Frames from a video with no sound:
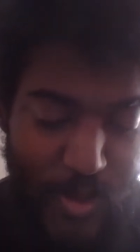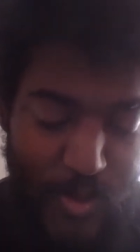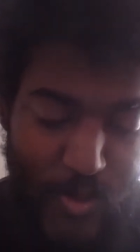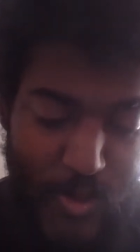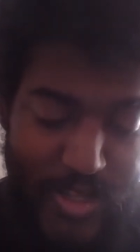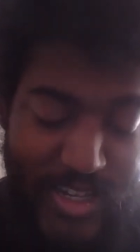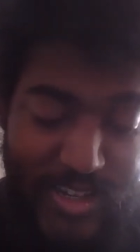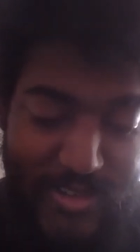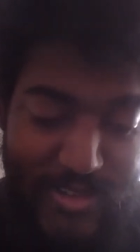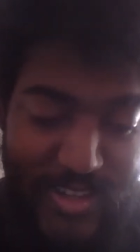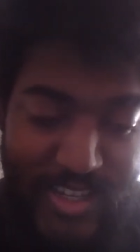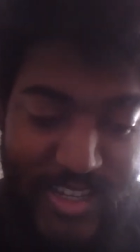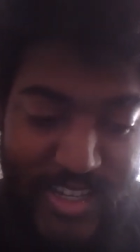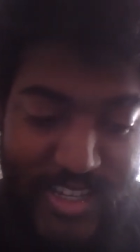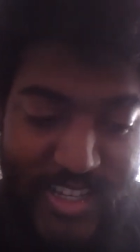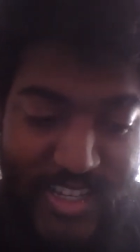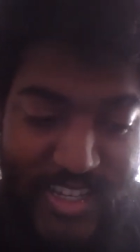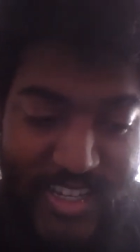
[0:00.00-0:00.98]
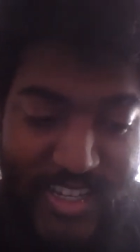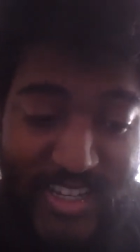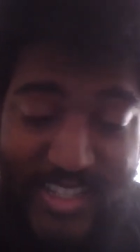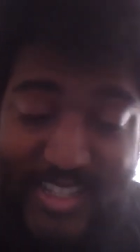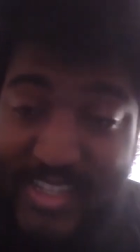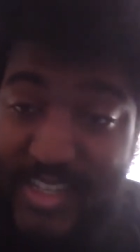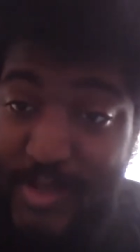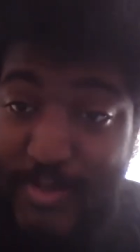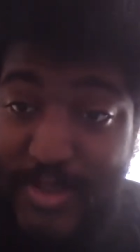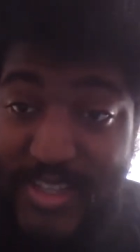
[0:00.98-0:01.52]
well, it, it, it's
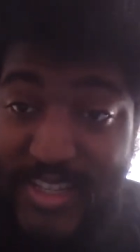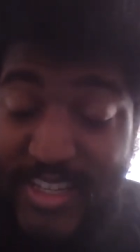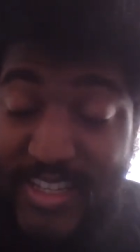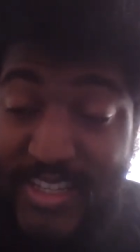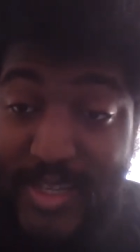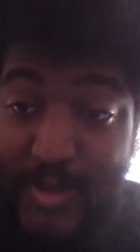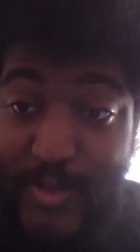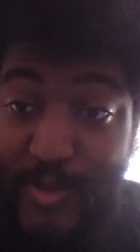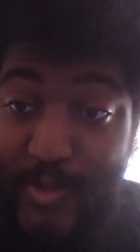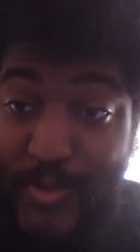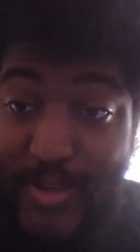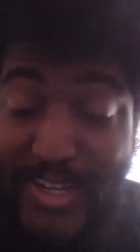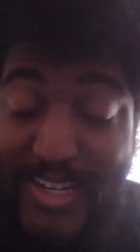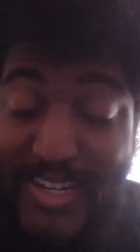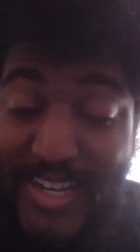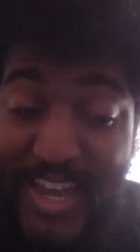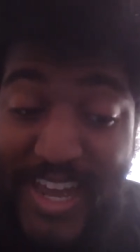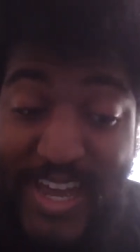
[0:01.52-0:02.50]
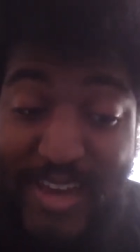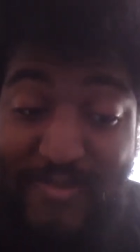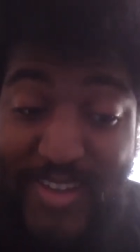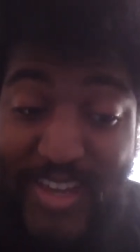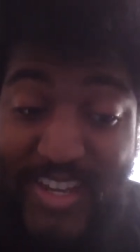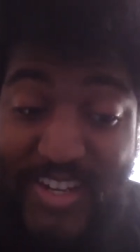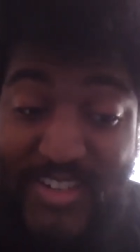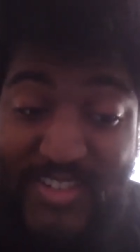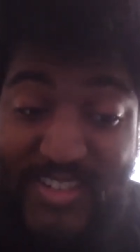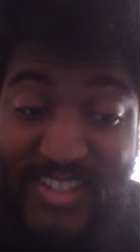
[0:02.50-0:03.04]
gonna be it's gonna be one damn
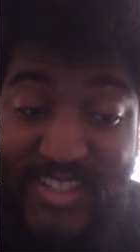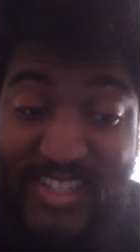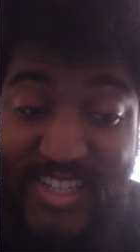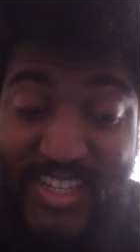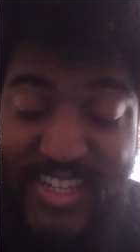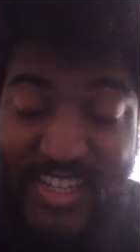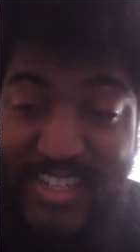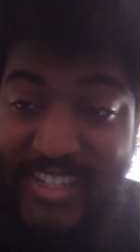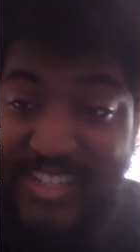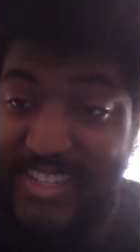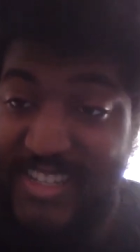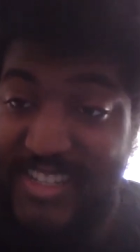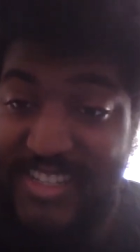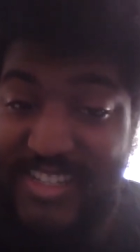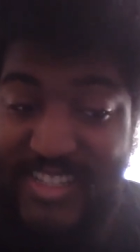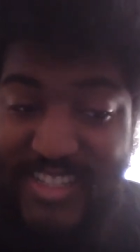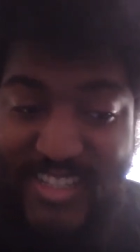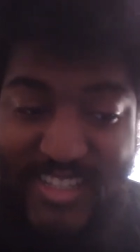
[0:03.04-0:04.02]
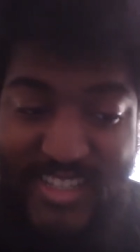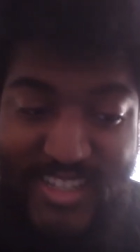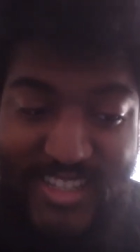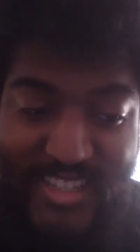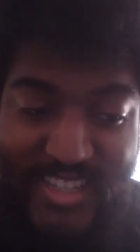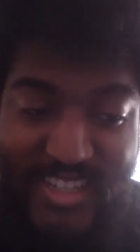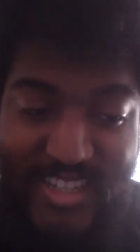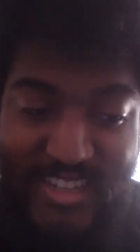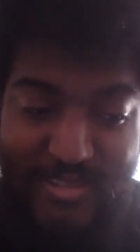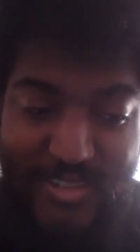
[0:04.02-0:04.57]
interesting,
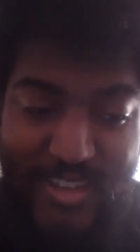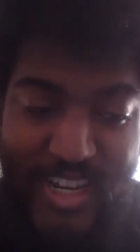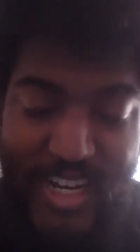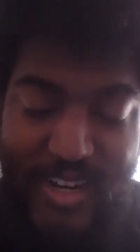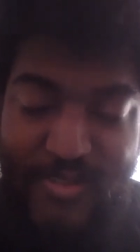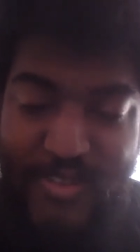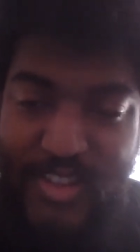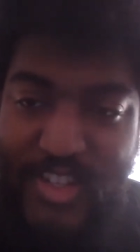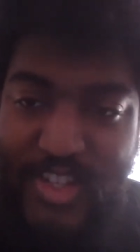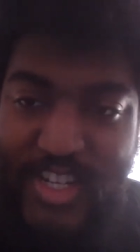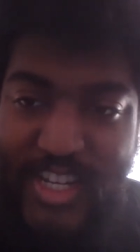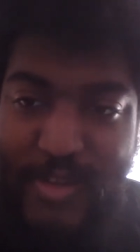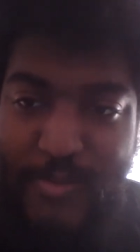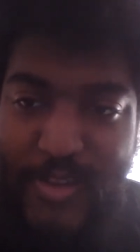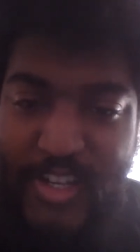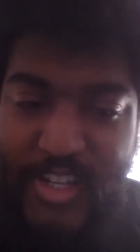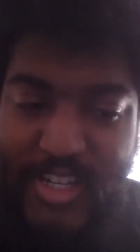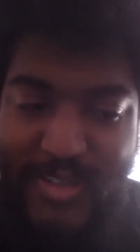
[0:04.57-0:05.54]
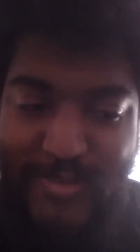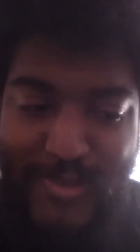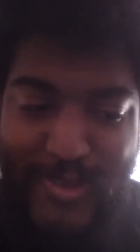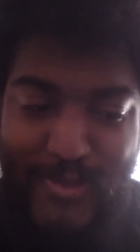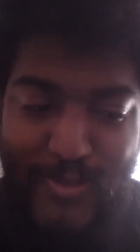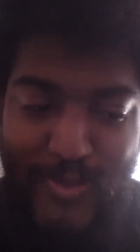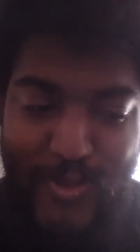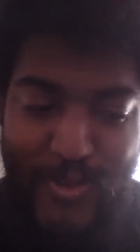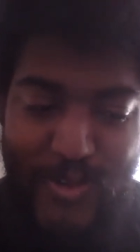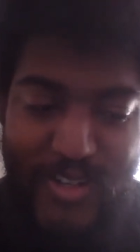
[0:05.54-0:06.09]
you know, conference championships
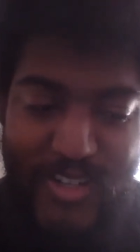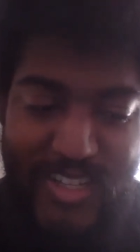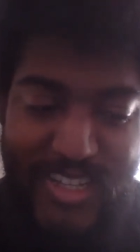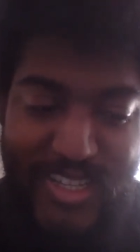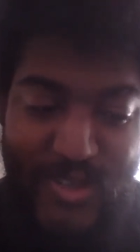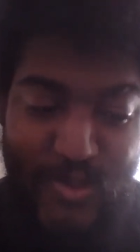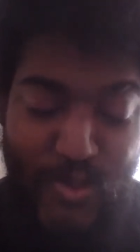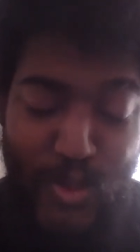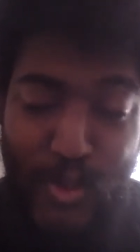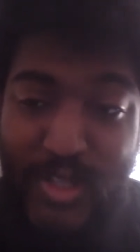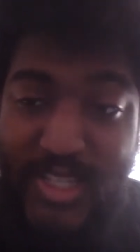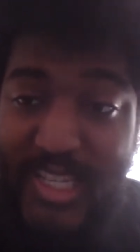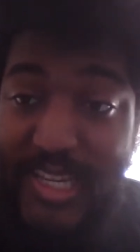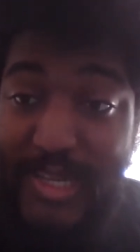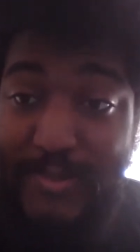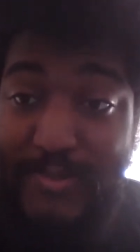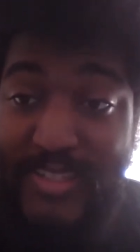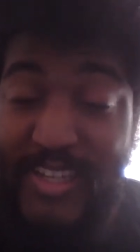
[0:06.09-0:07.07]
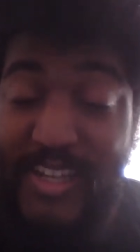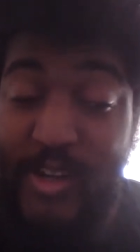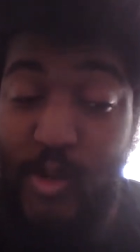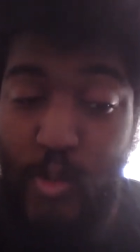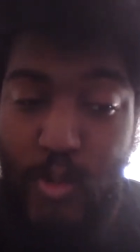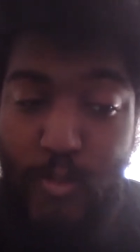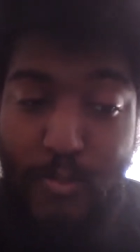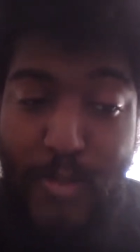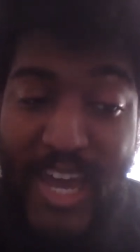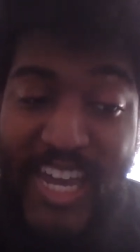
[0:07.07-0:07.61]
for these four teams that are
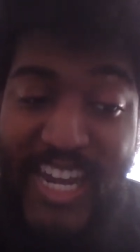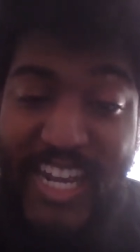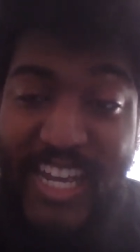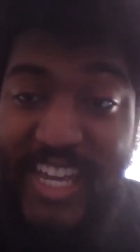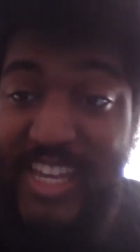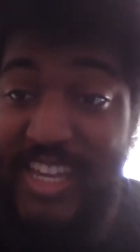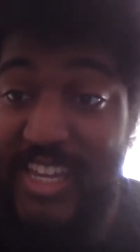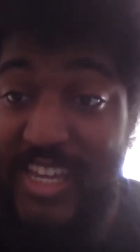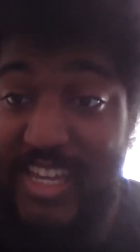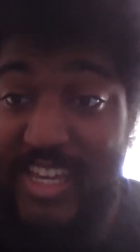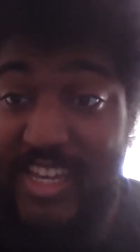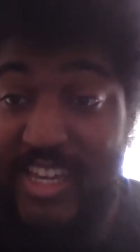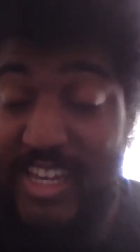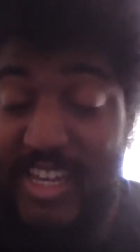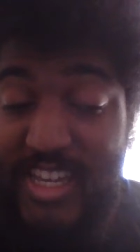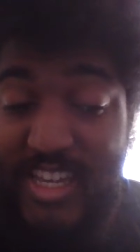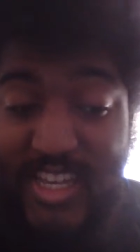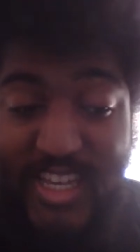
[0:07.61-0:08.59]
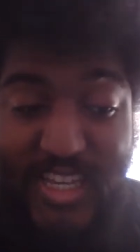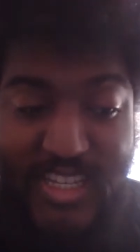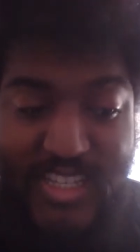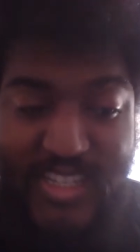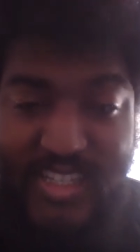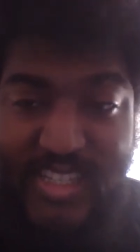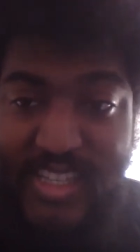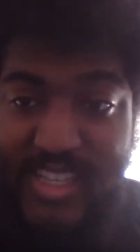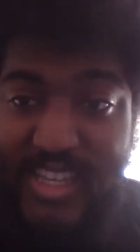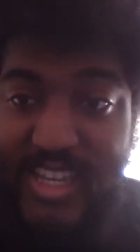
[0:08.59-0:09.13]
remaining.
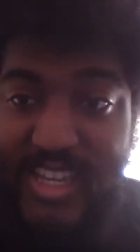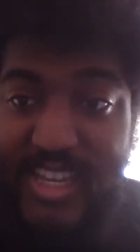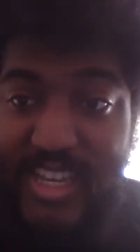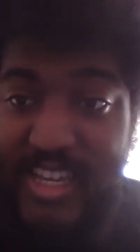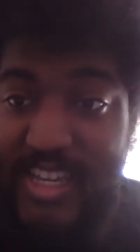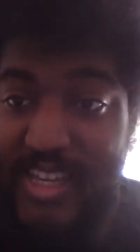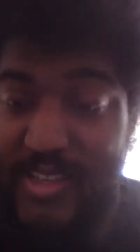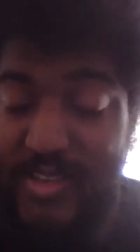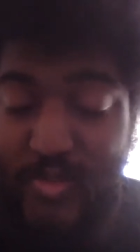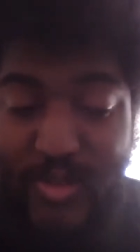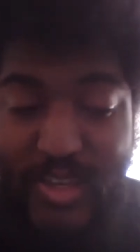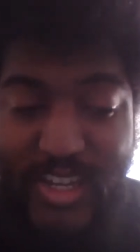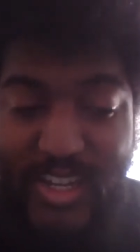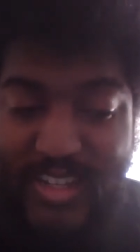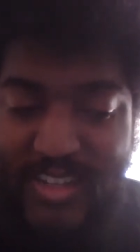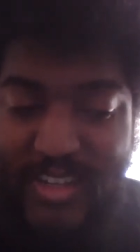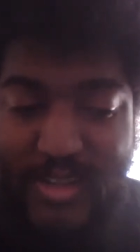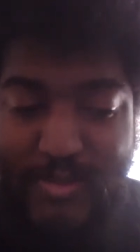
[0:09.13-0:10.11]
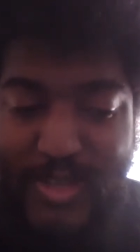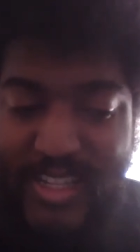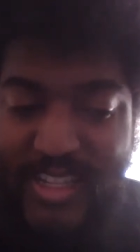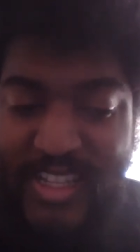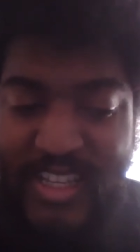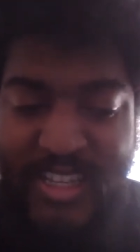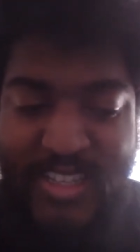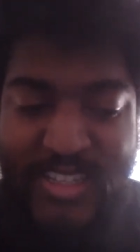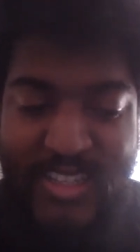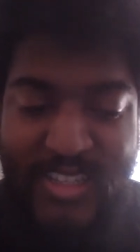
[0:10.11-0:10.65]
Yes, yes, we got to talk about
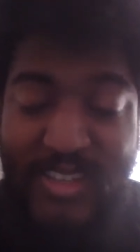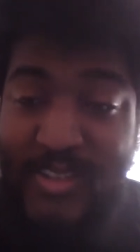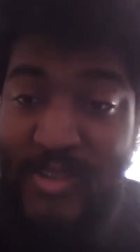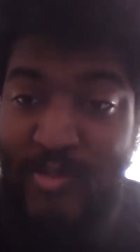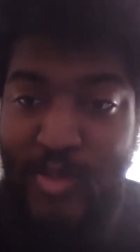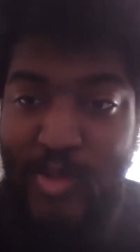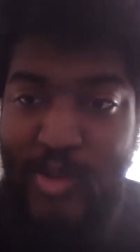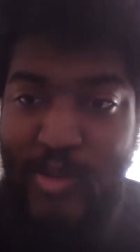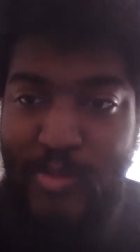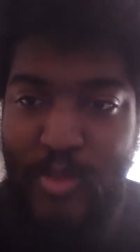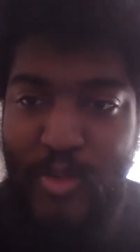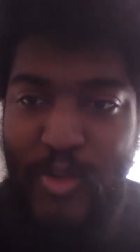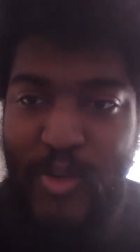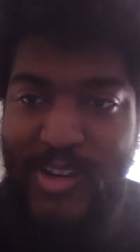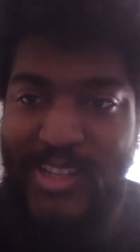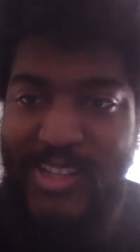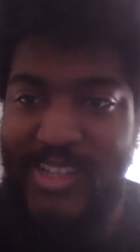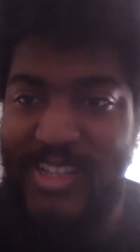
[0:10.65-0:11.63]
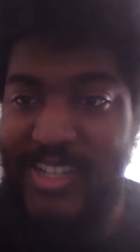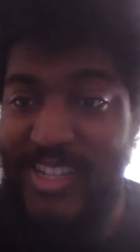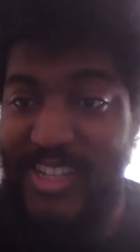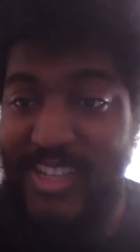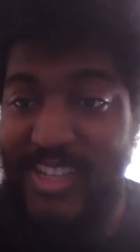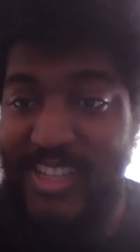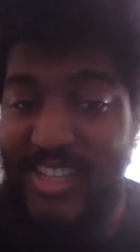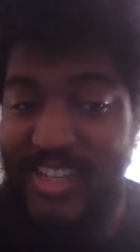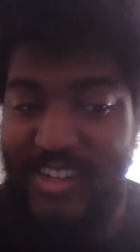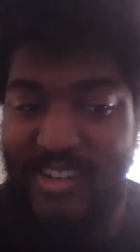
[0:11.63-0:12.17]
these. These are more important,
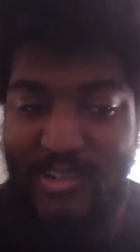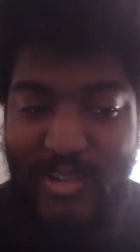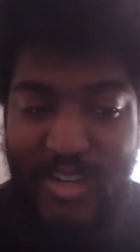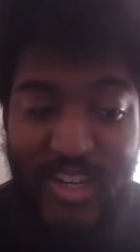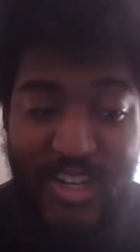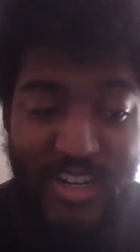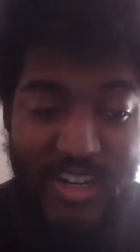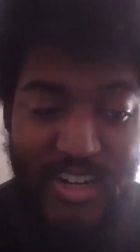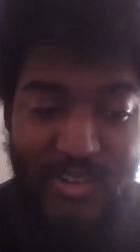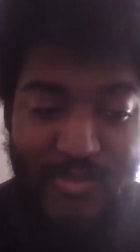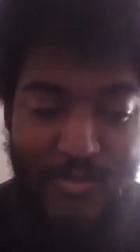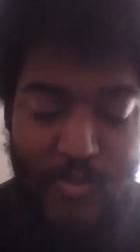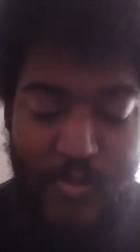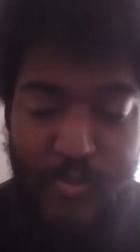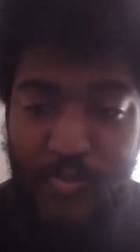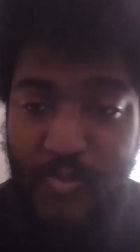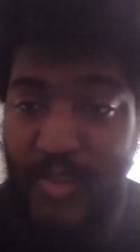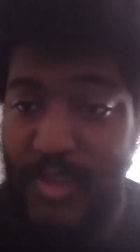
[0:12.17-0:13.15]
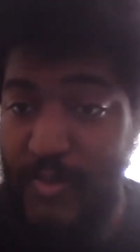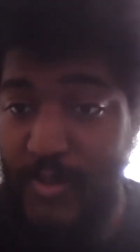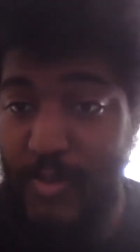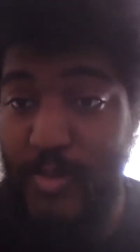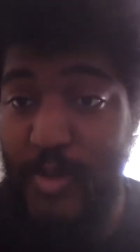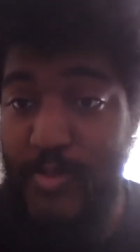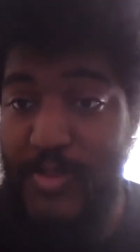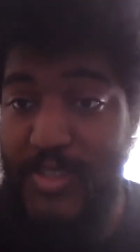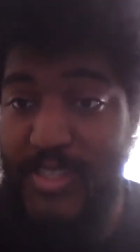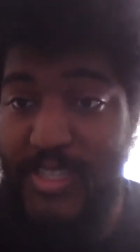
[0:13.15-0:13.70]
you know, here for the
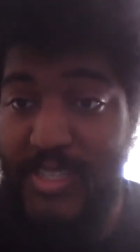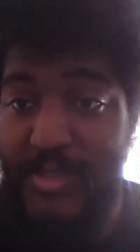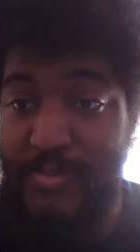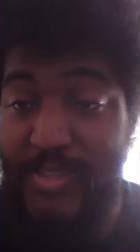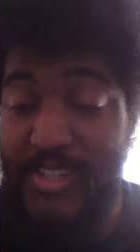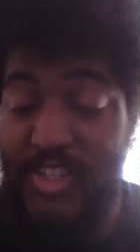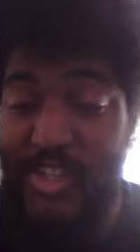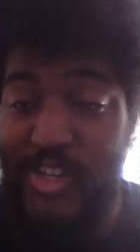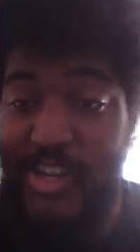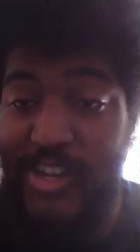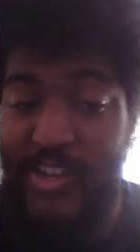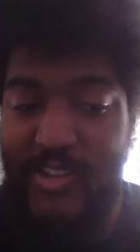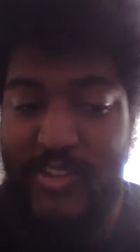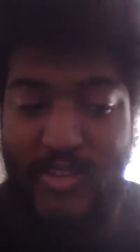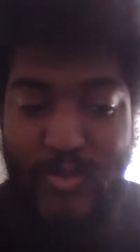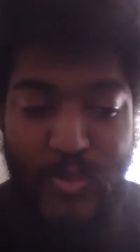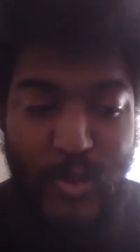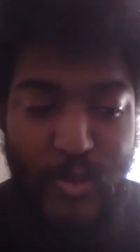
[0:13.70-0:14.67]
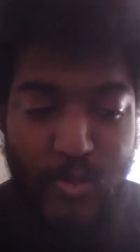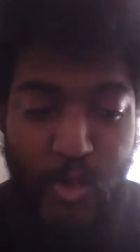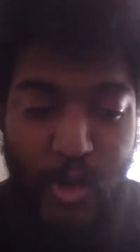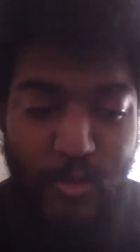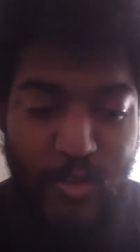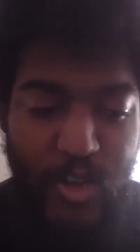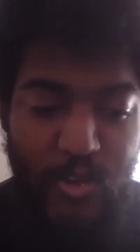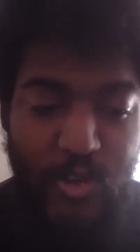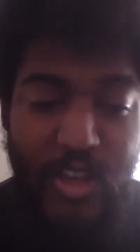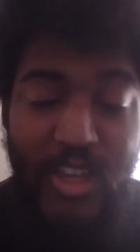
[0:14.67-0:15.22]
purposes of this show as we
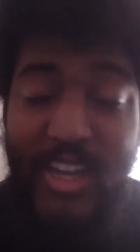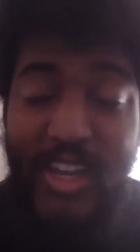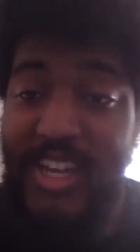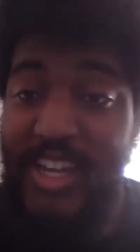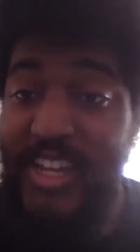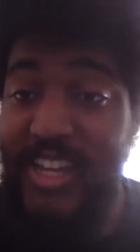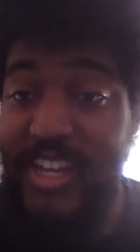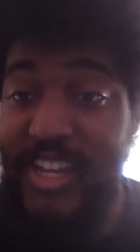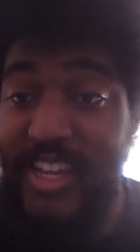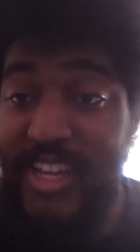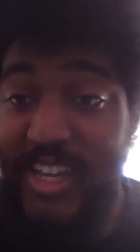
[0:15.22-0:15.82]
preview the